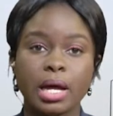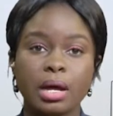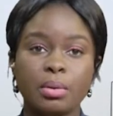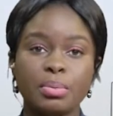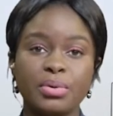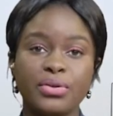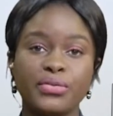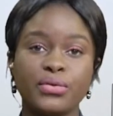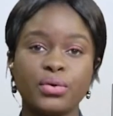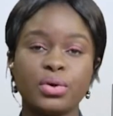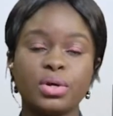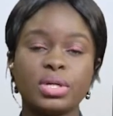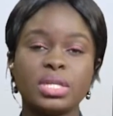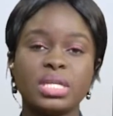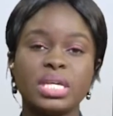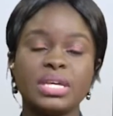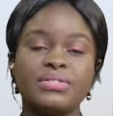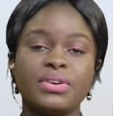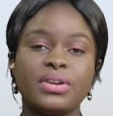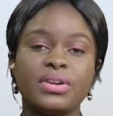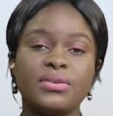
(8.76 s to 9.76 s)
Before
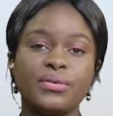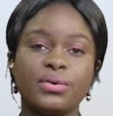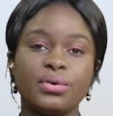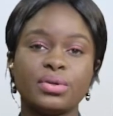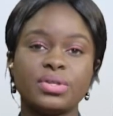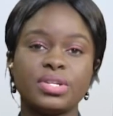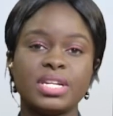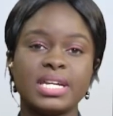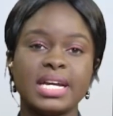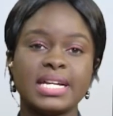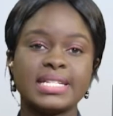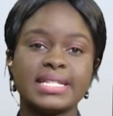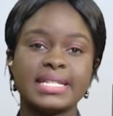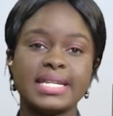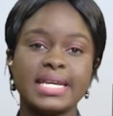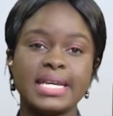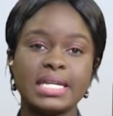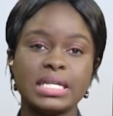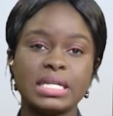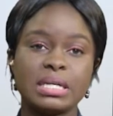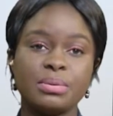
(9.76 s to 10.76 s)
leaving for the United
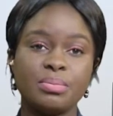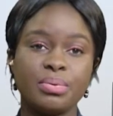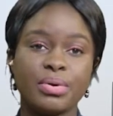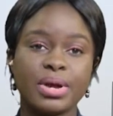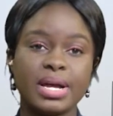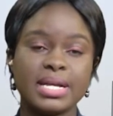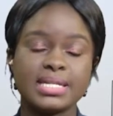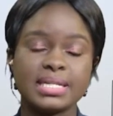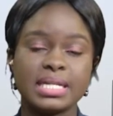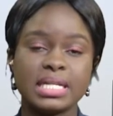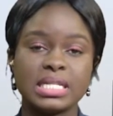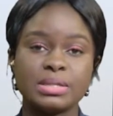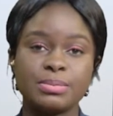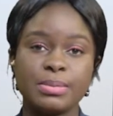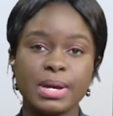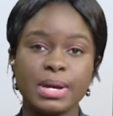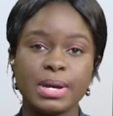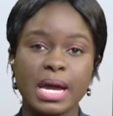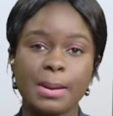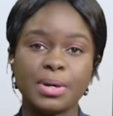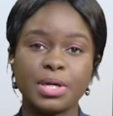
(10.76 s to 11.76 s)
Kingdom, President
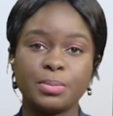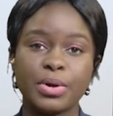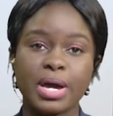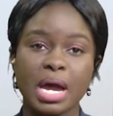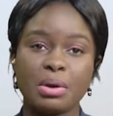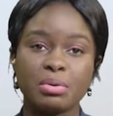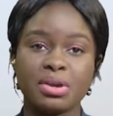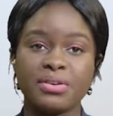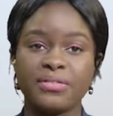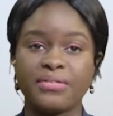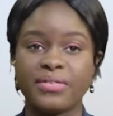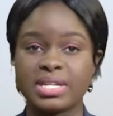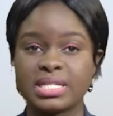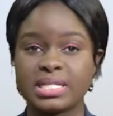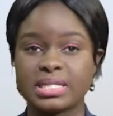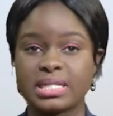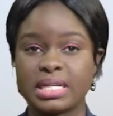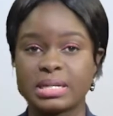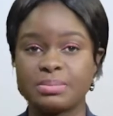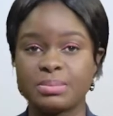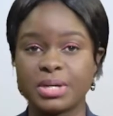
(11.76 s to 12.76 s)
Muhammadu Buhari
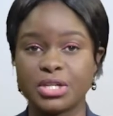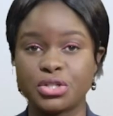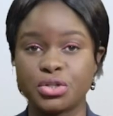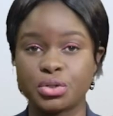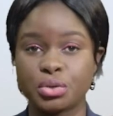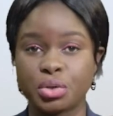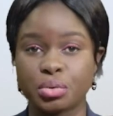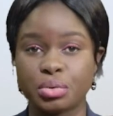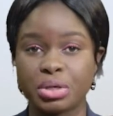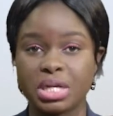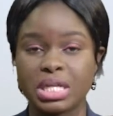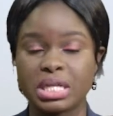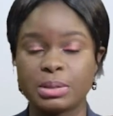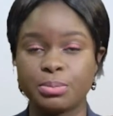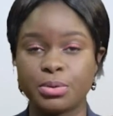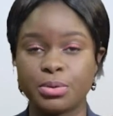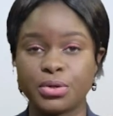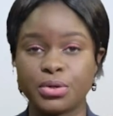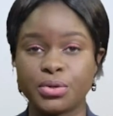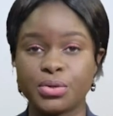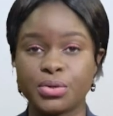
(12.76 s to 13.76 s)
visited Maiduguri, the
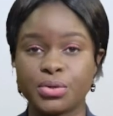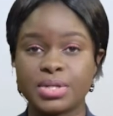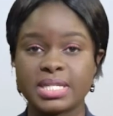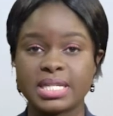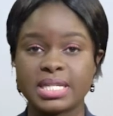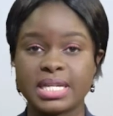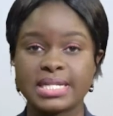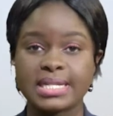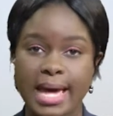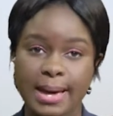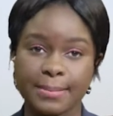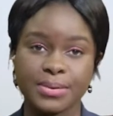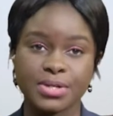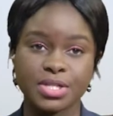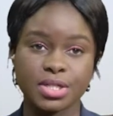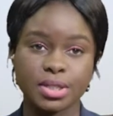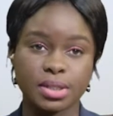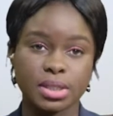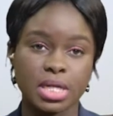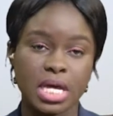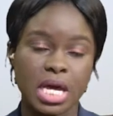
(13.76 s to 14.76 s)
Borno state
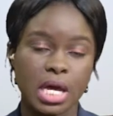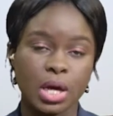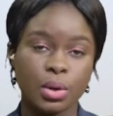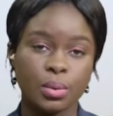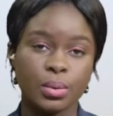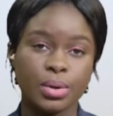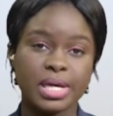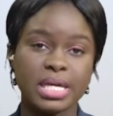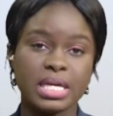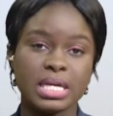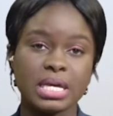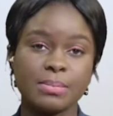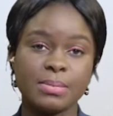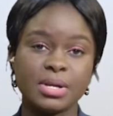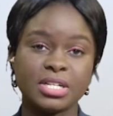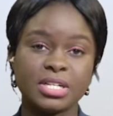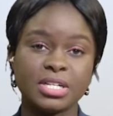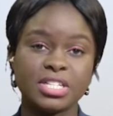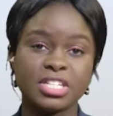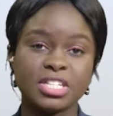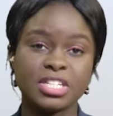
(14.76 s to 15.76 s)
capital, where he
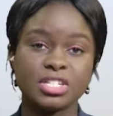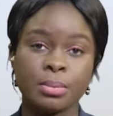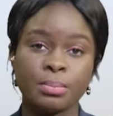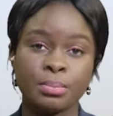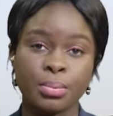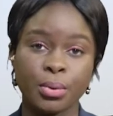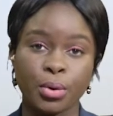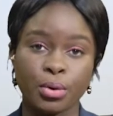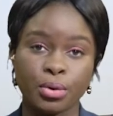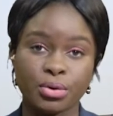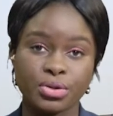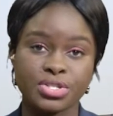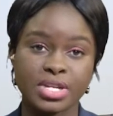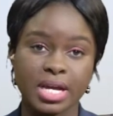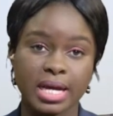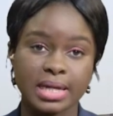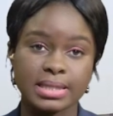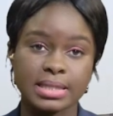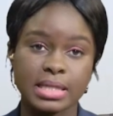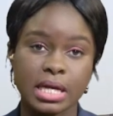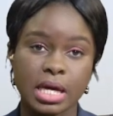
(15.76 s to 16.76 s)
commissioned some
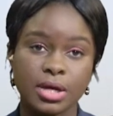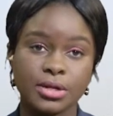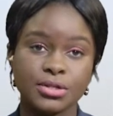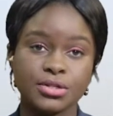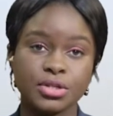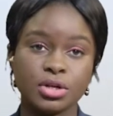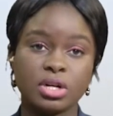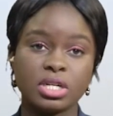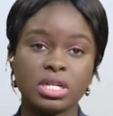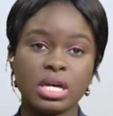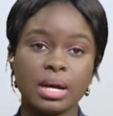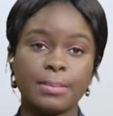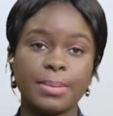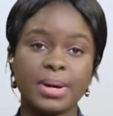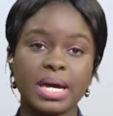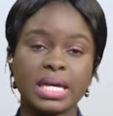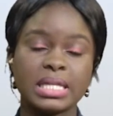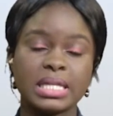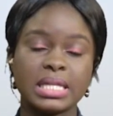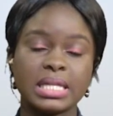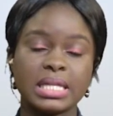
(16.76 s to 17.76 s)
projects done
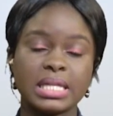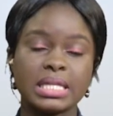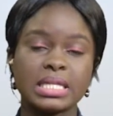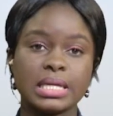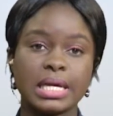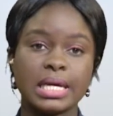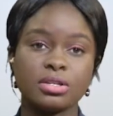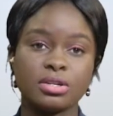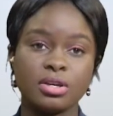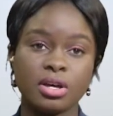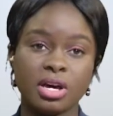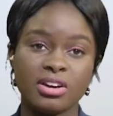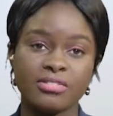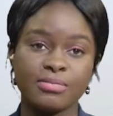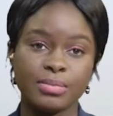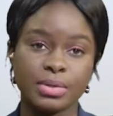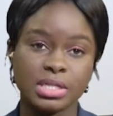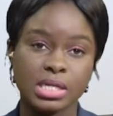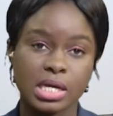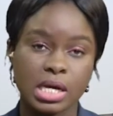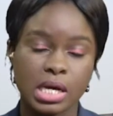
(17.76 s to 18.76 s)
by the state
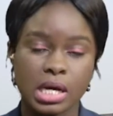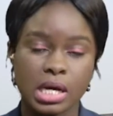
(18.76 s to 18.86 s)
government.